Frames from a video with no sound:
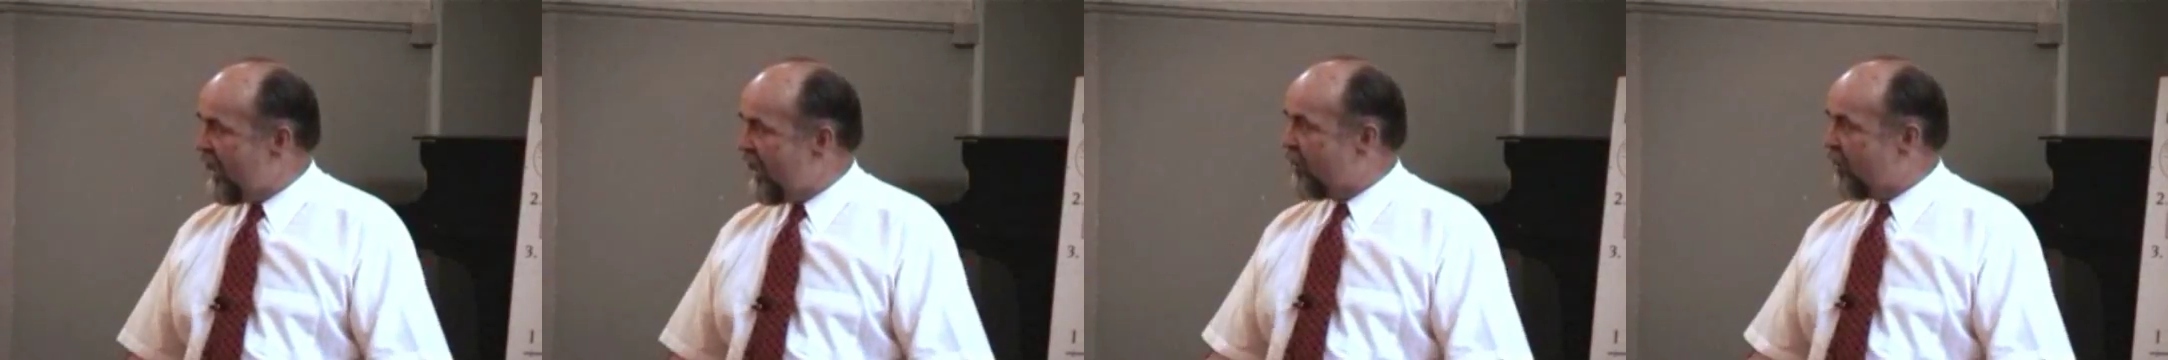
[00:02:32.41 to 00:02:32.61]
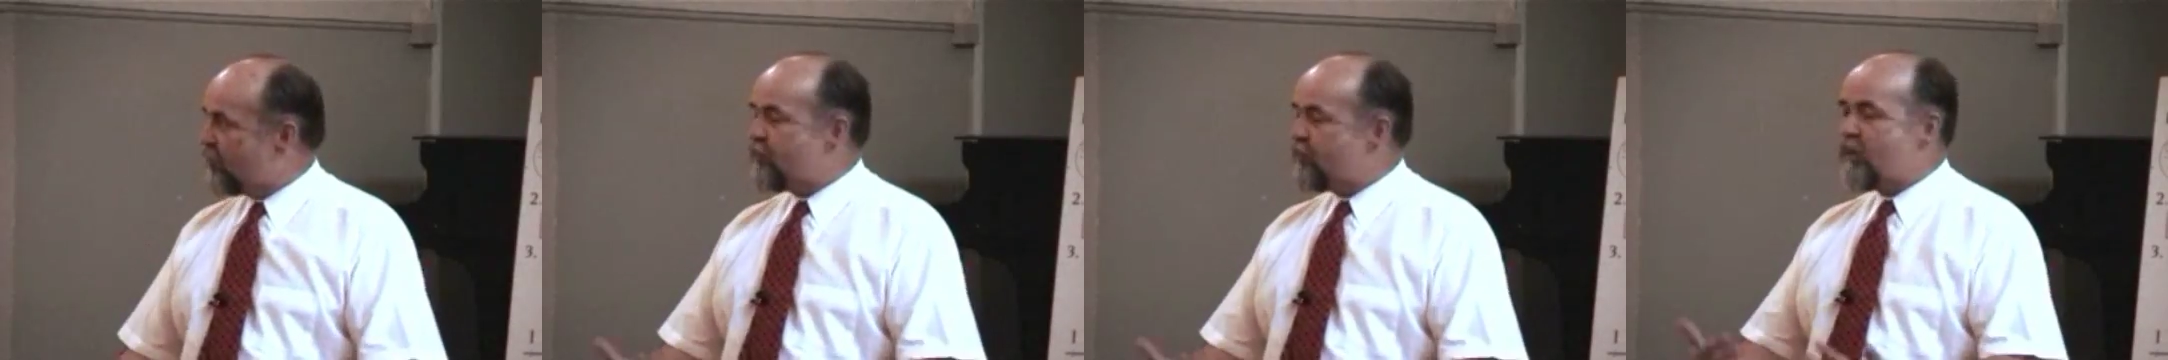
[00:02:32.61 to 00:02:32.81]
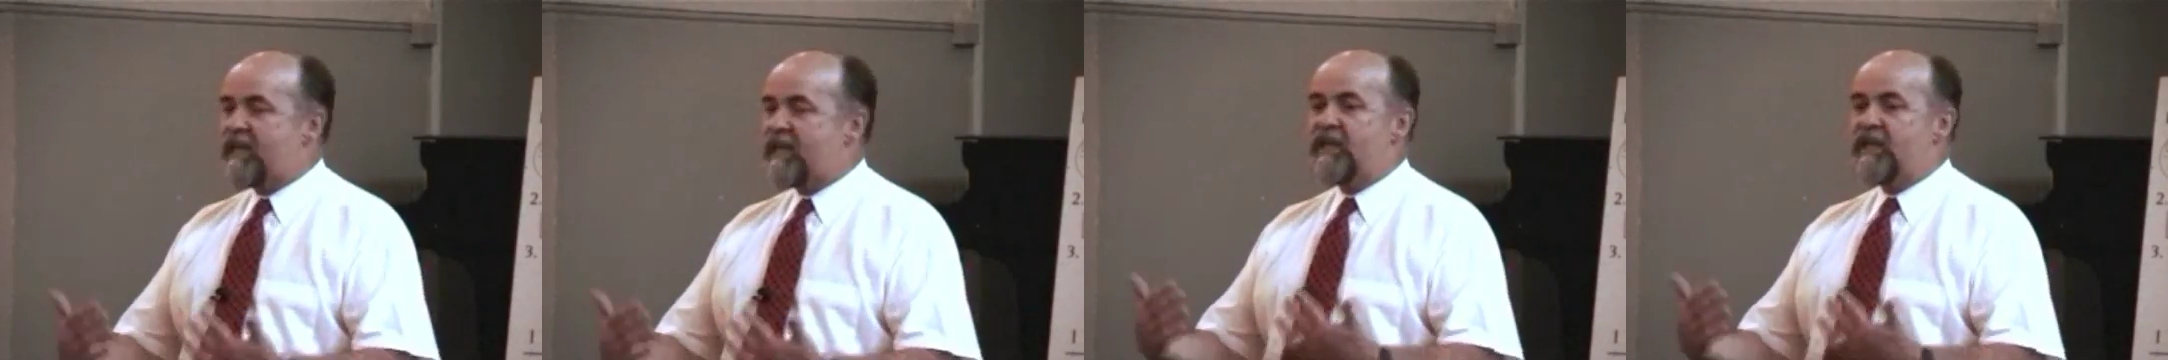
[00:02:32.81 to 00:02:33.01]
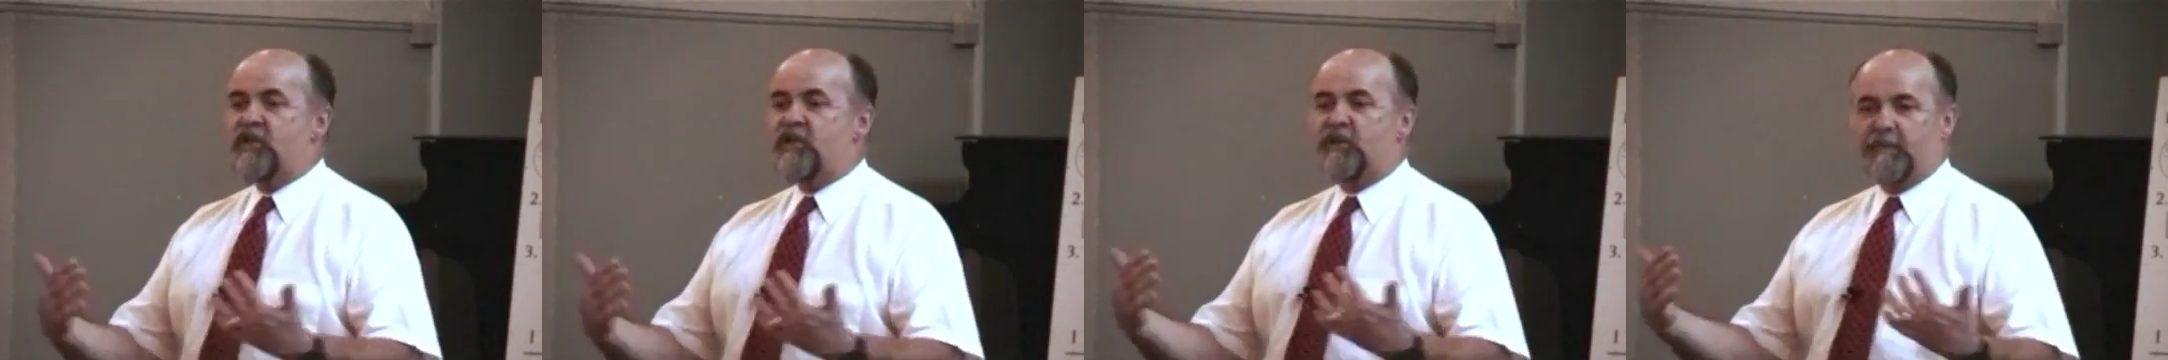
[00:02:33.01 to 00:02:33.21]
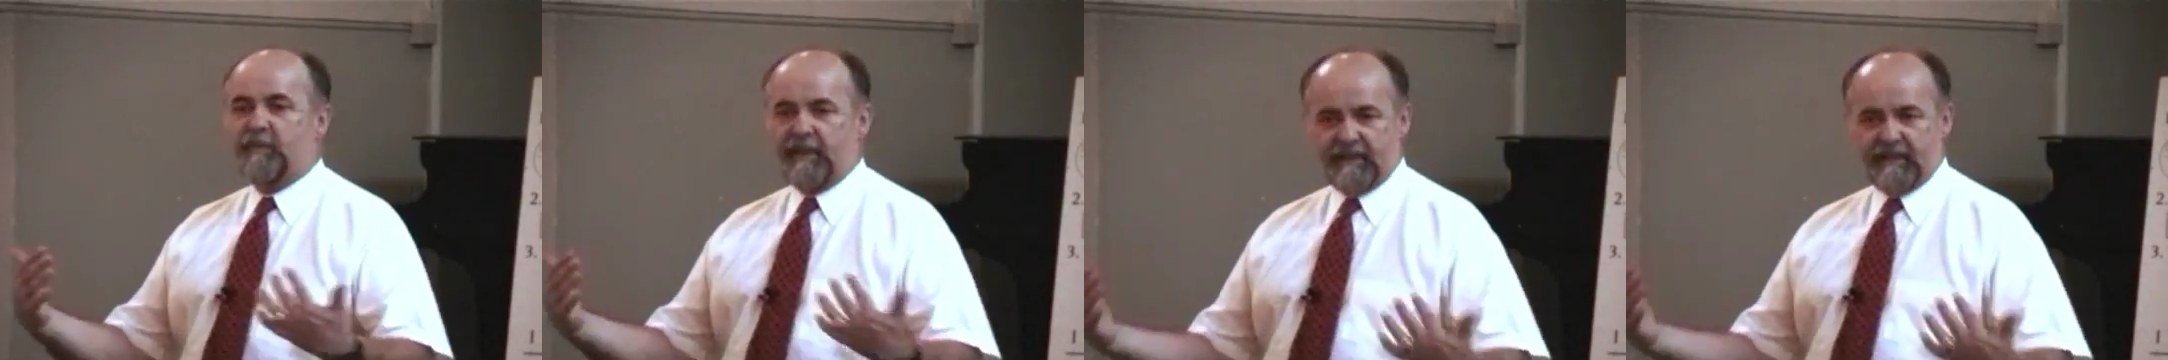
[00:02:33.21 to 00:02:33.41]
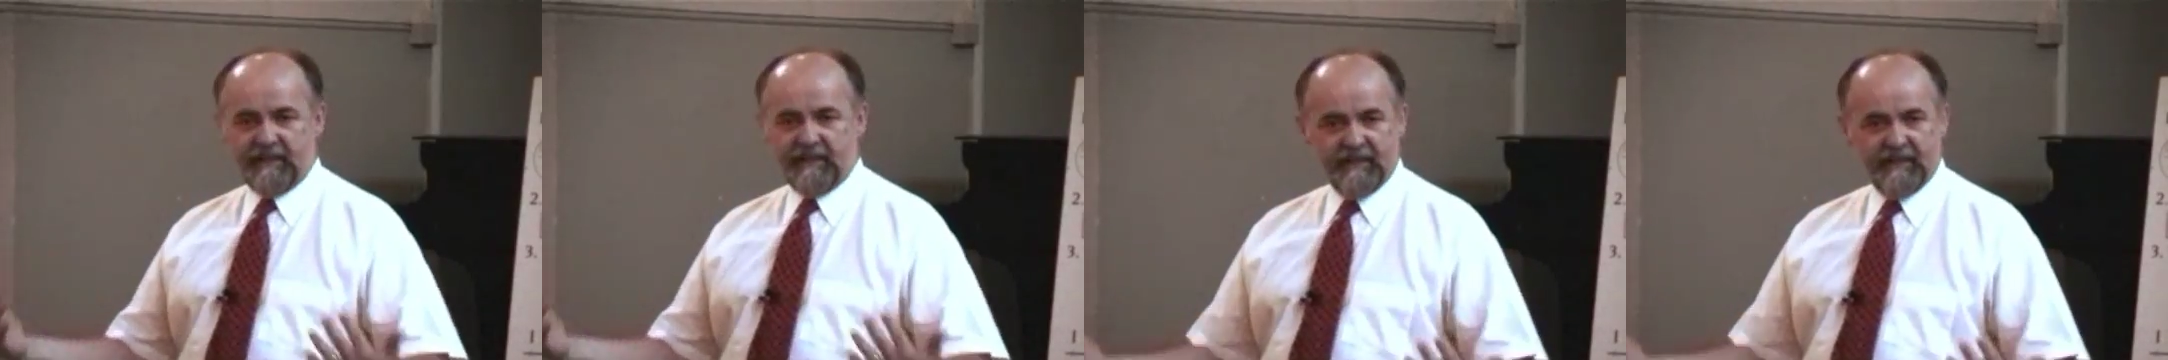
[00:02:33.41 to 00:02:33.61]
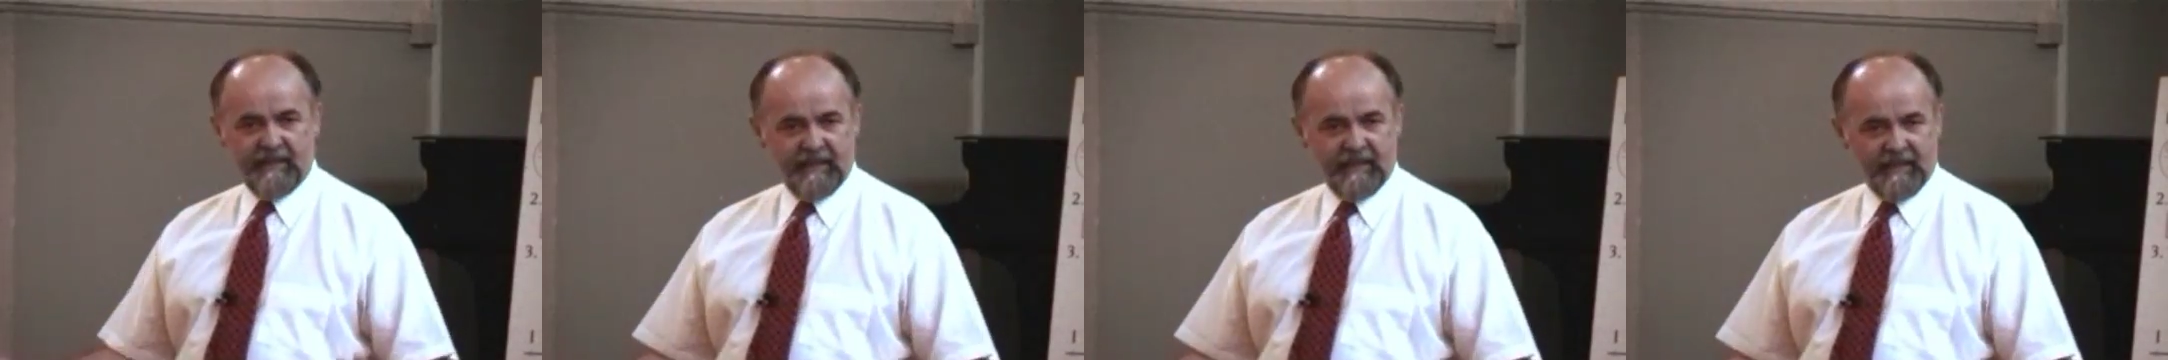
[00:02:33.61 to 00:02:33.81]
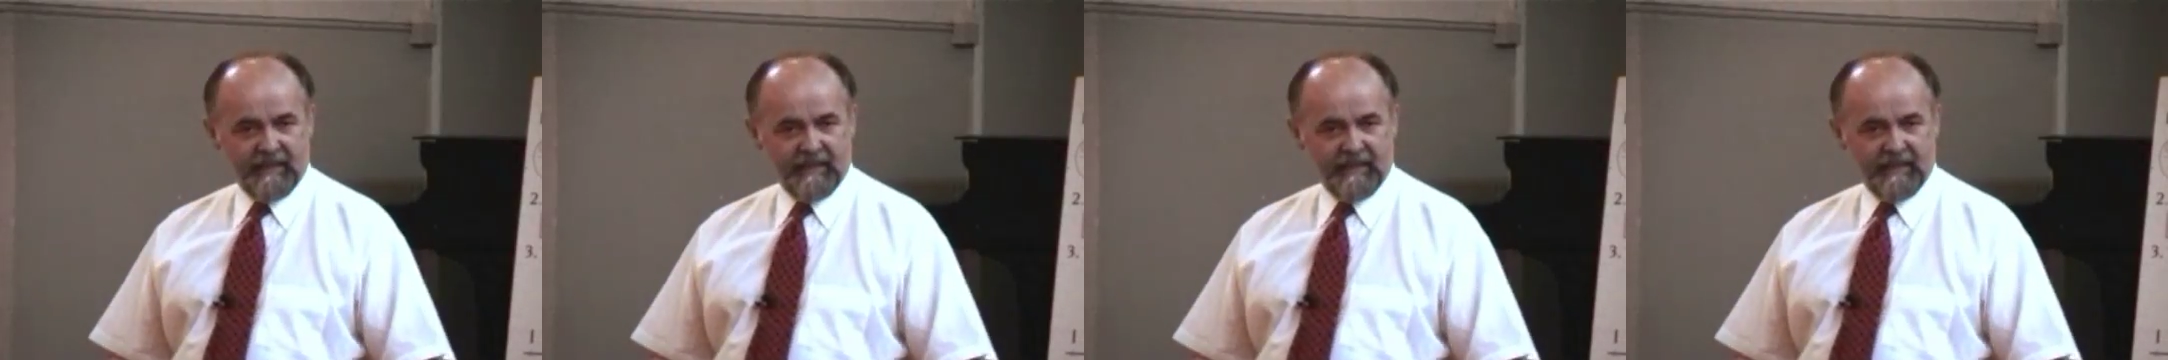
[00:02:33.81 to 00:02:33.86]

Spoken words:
arrangement